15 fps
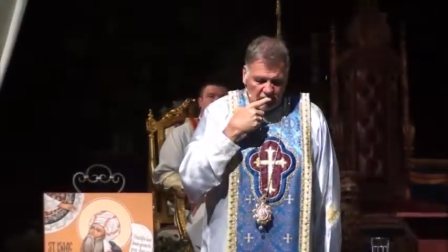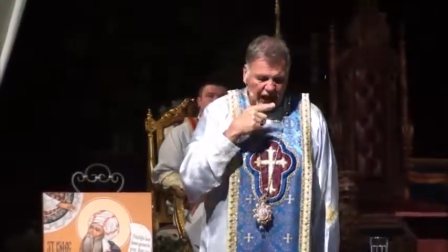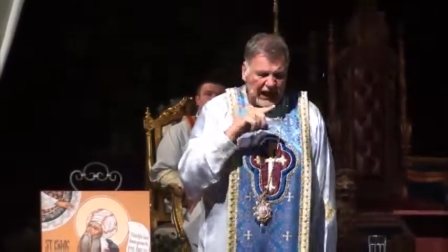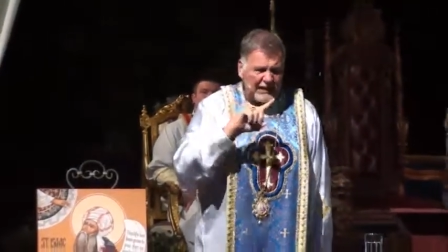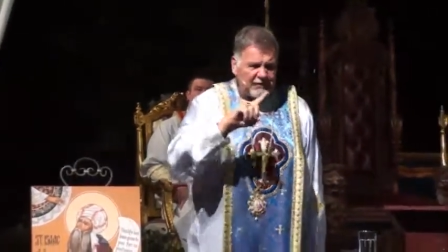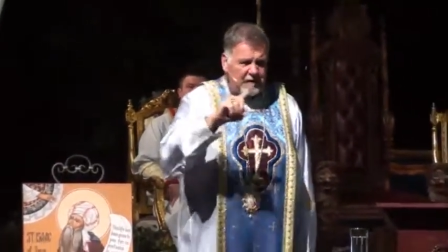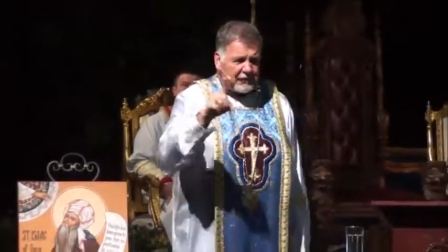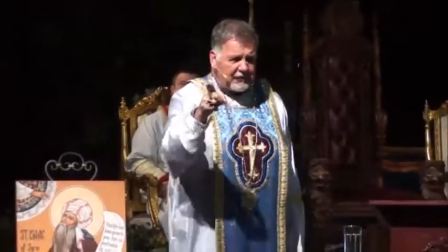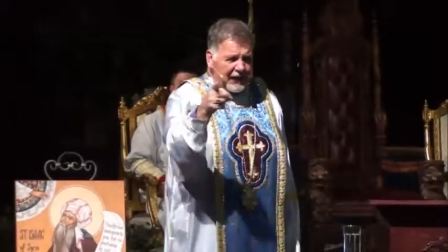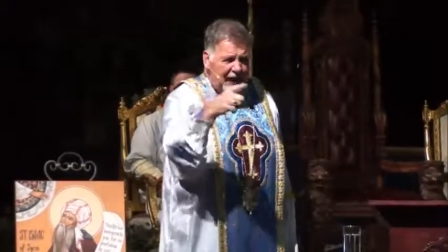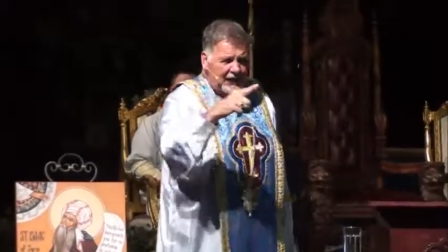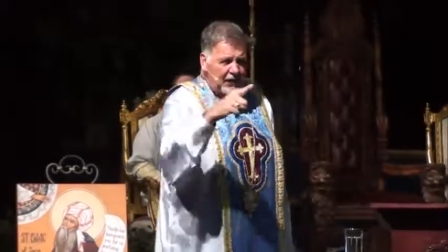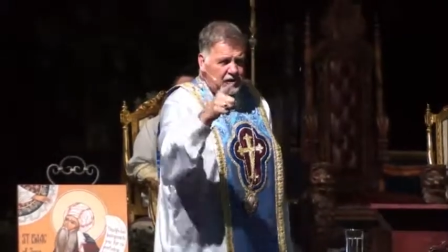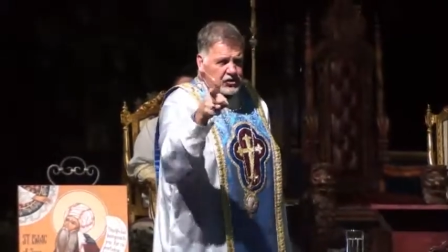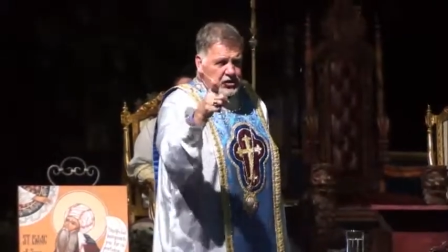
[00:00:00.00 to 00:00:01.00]
I've
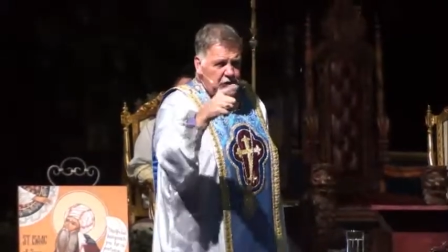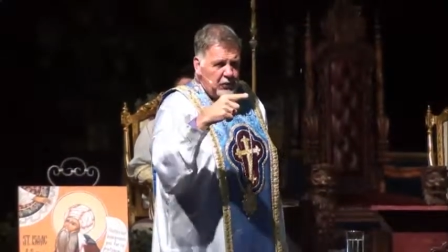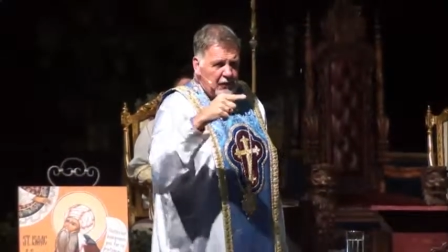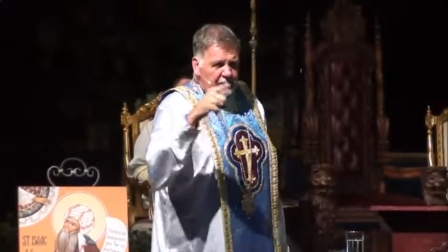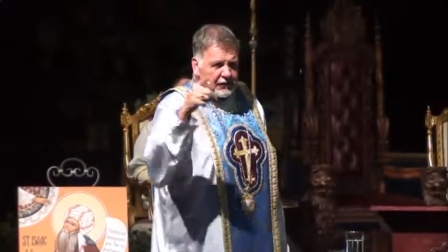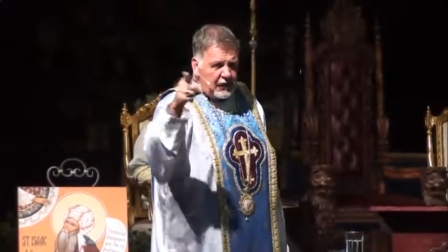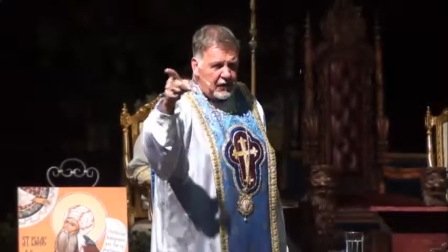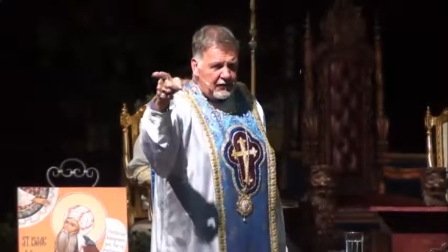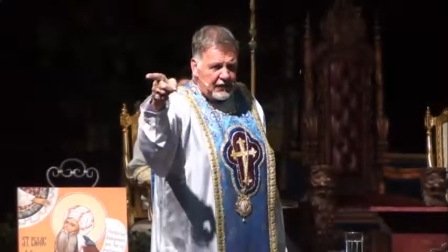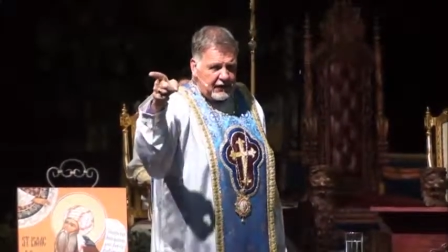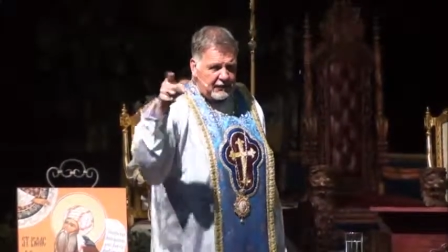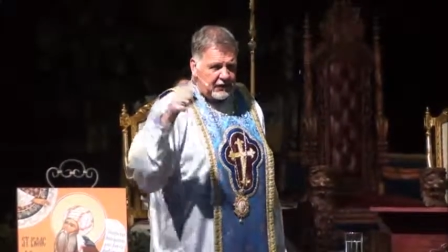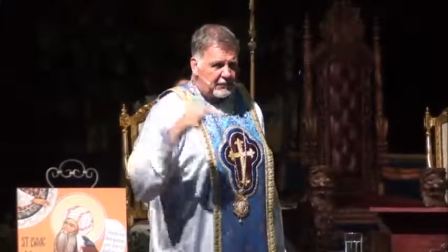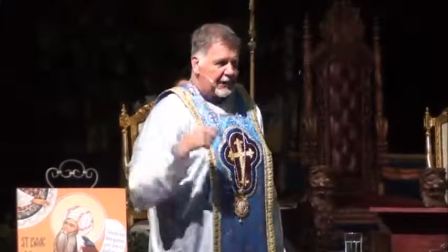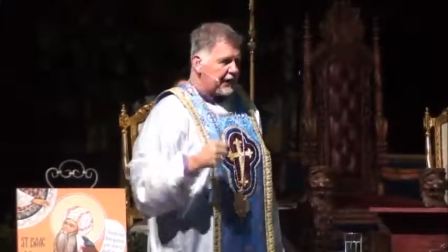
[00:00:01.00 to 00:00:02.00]
defended you in front of
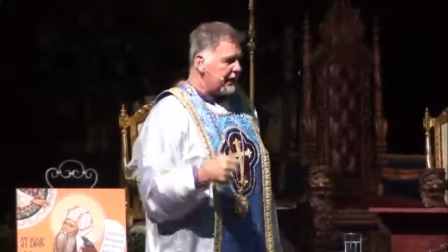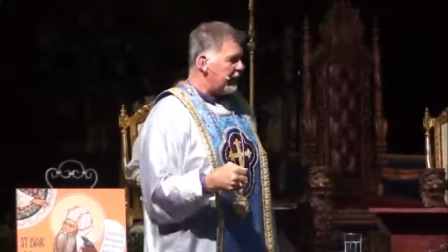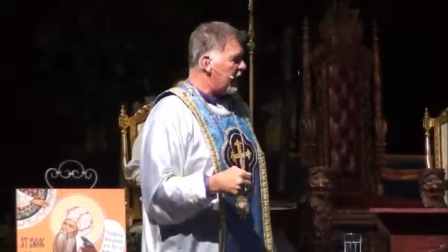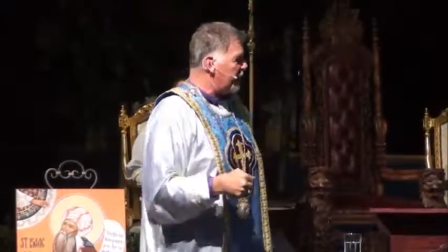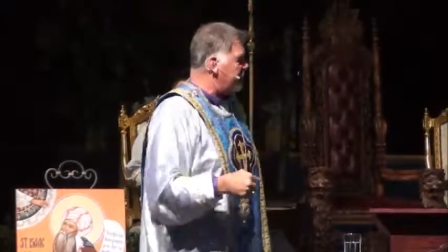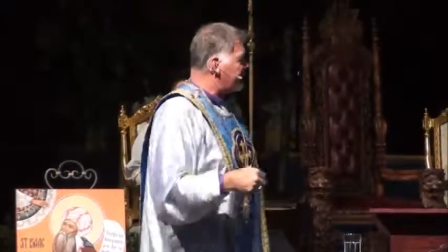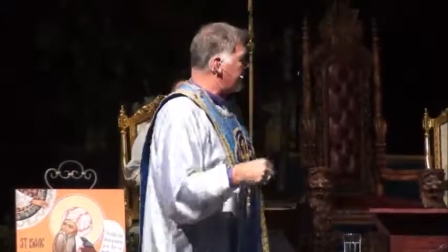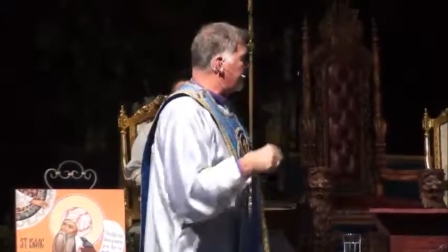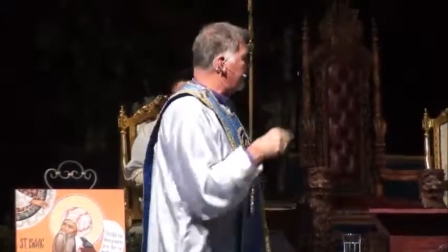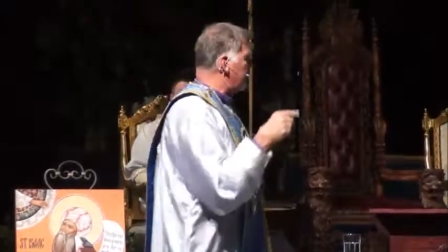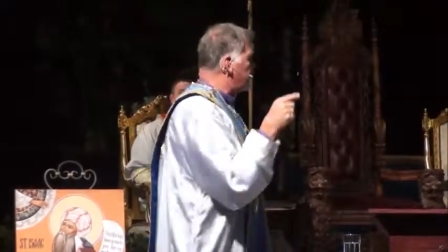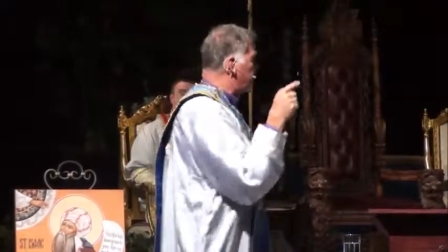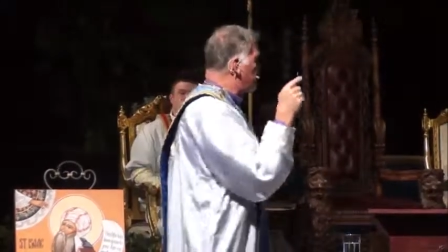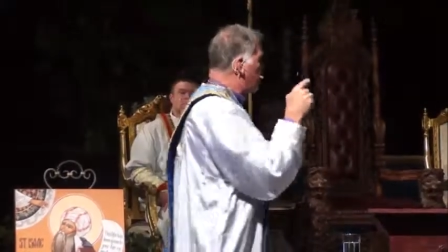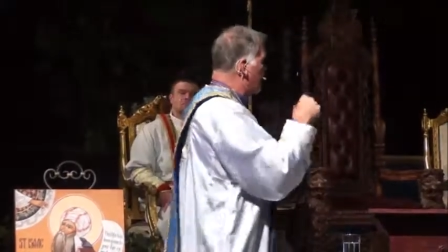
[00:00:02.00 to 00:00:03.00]
everybody. I've said
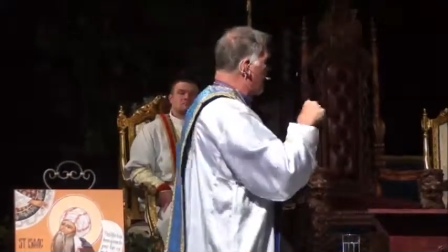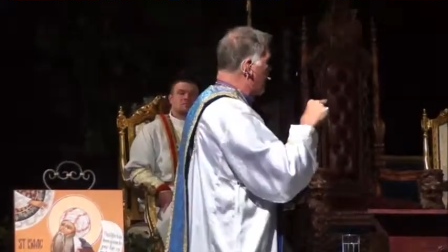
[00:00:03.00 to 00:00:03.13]
that you were